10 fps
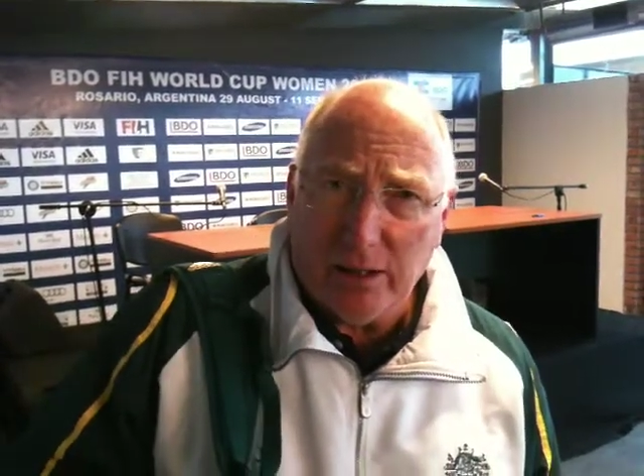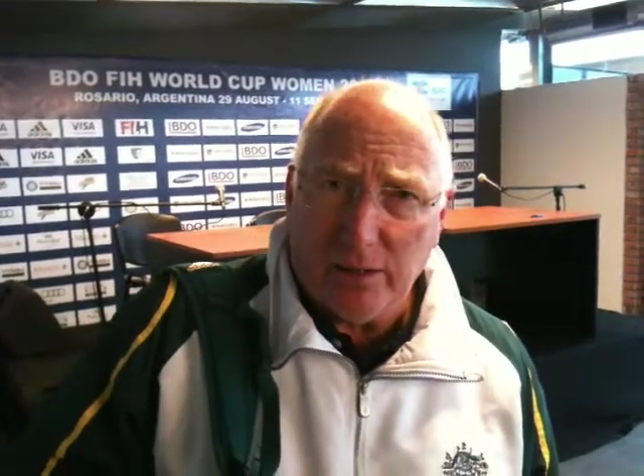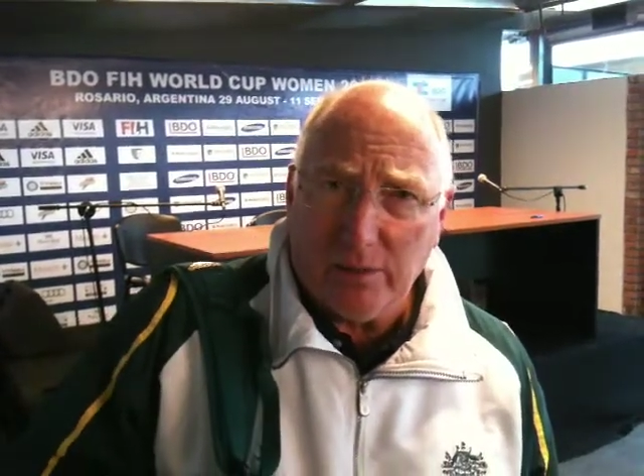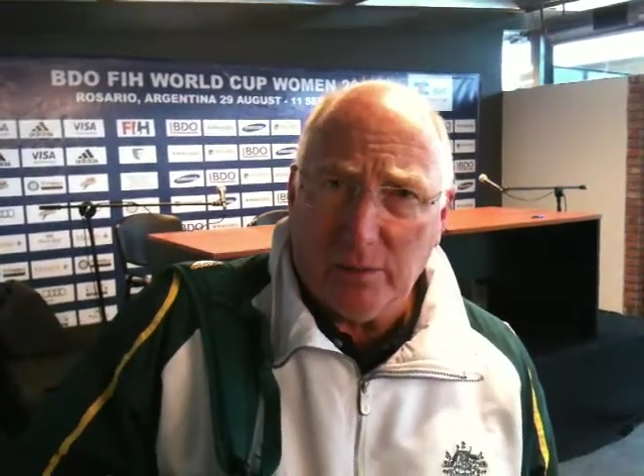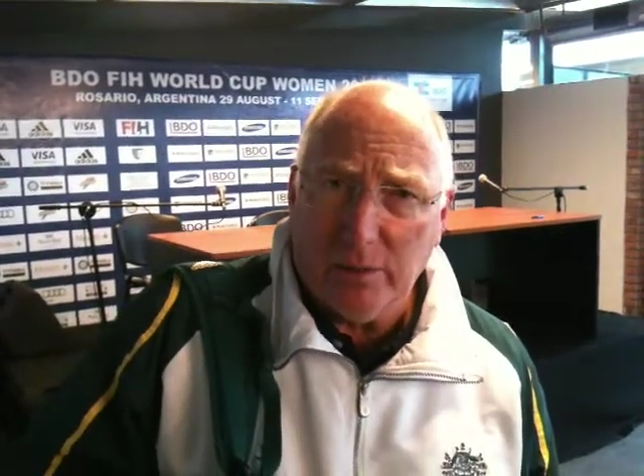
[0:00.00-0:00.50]
I
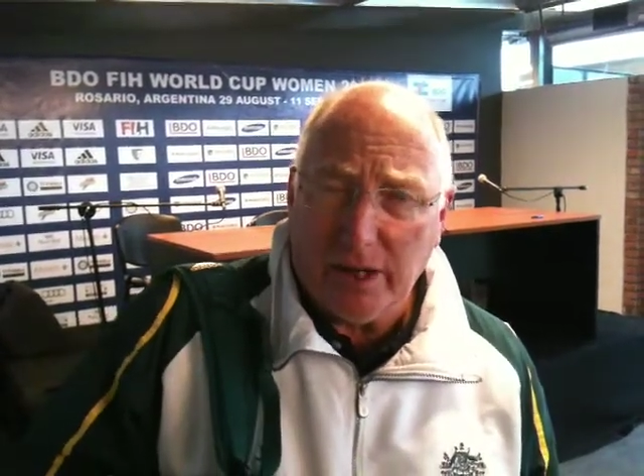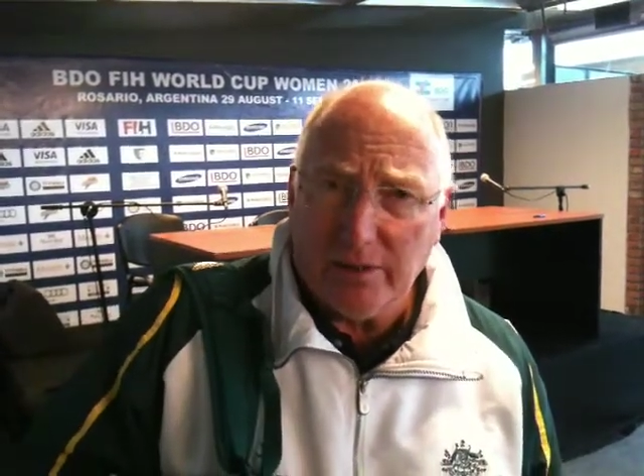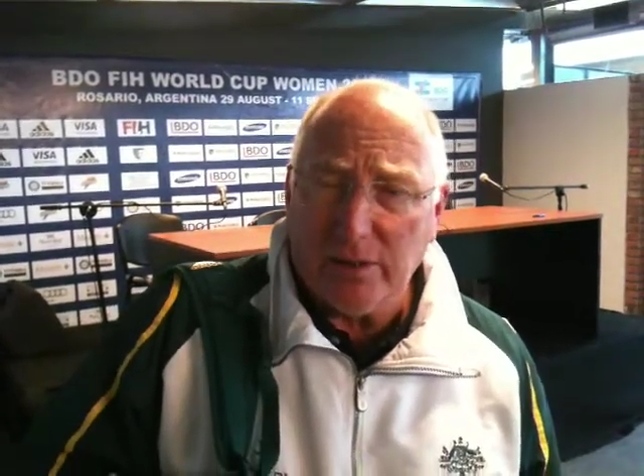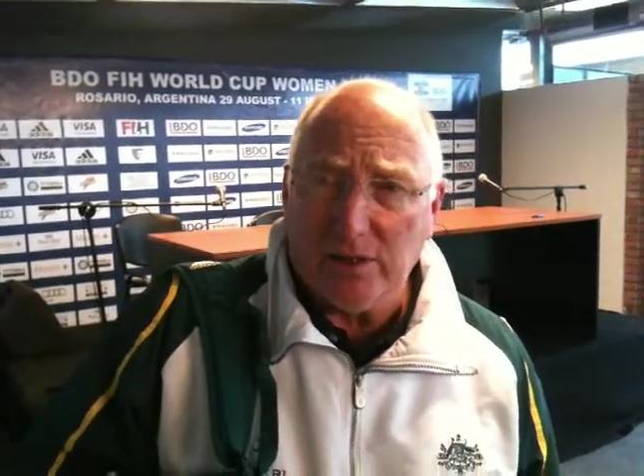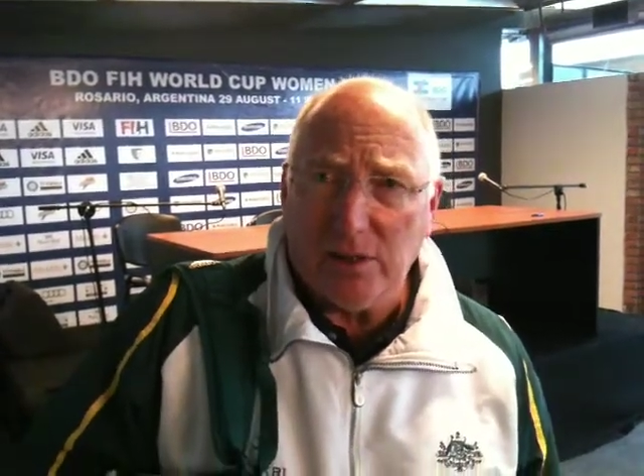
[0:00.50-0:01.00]
think we
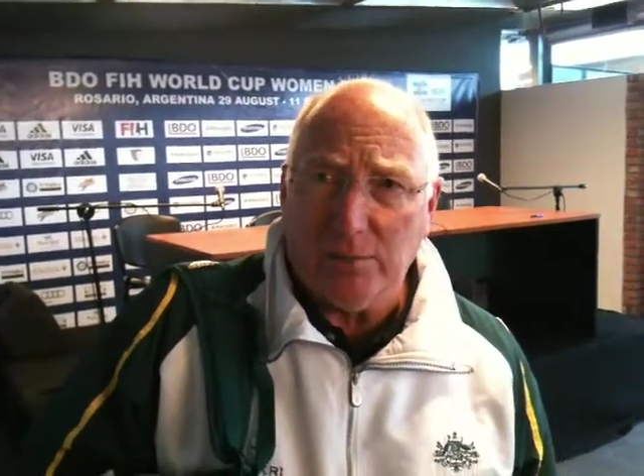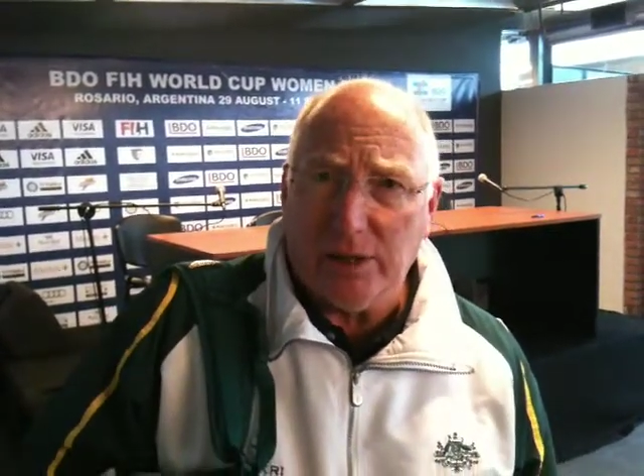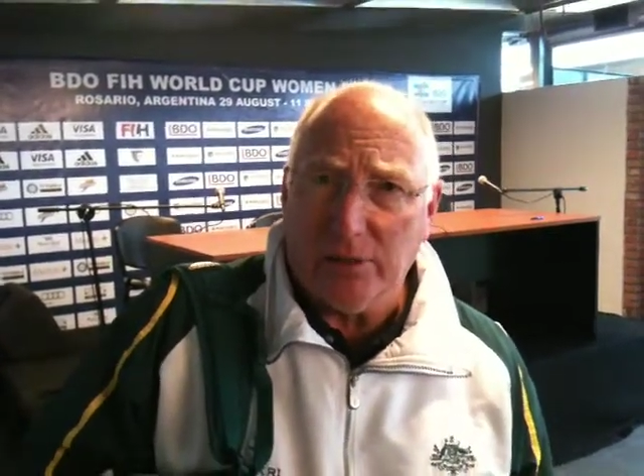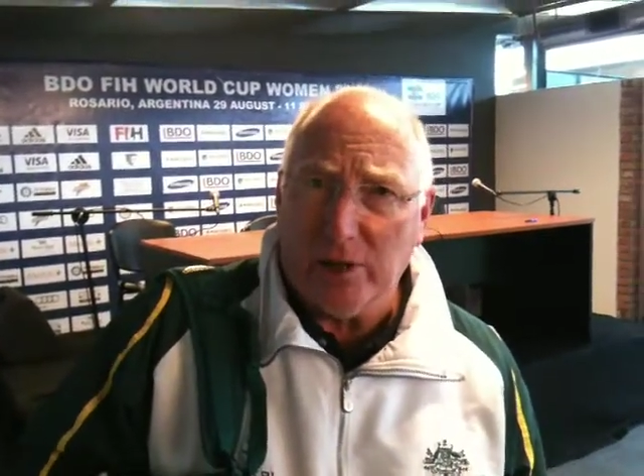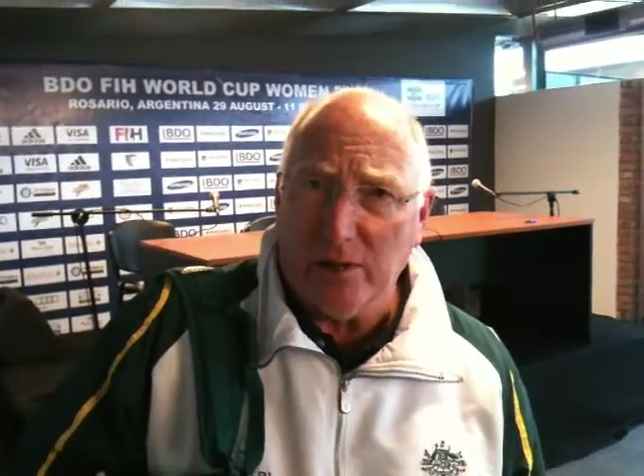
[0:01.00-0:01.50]
had 16
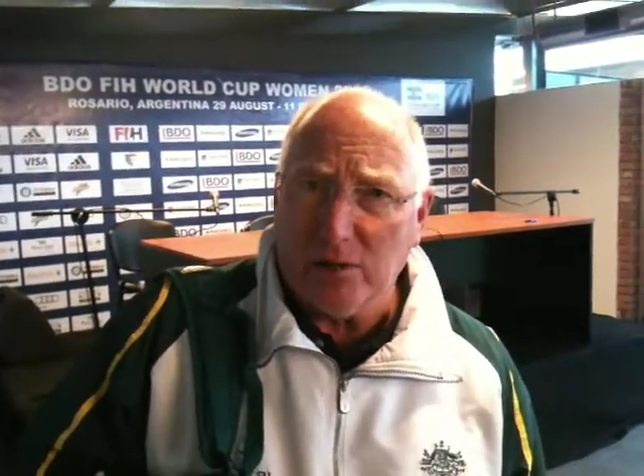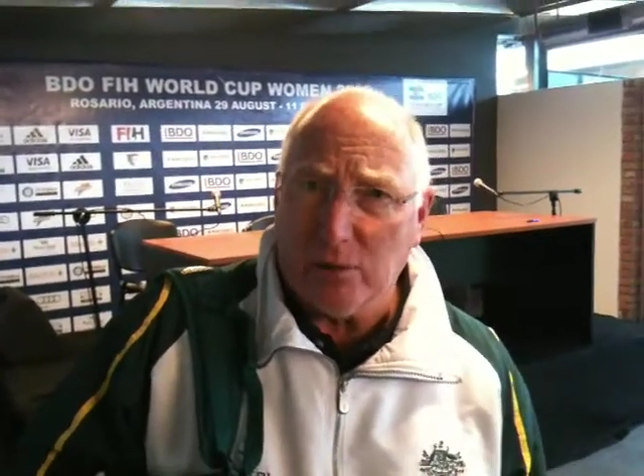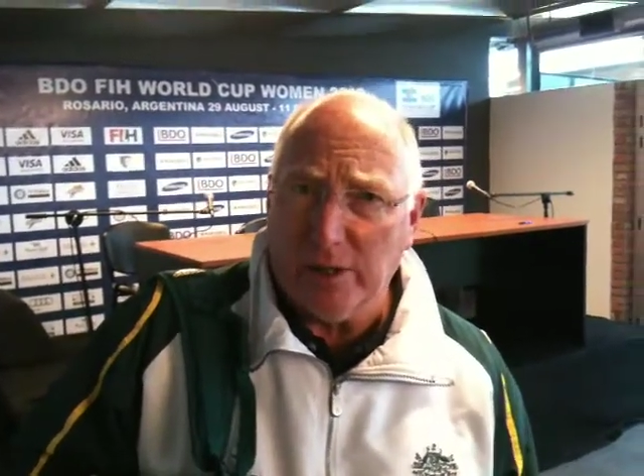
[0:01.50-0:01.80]
penetrations.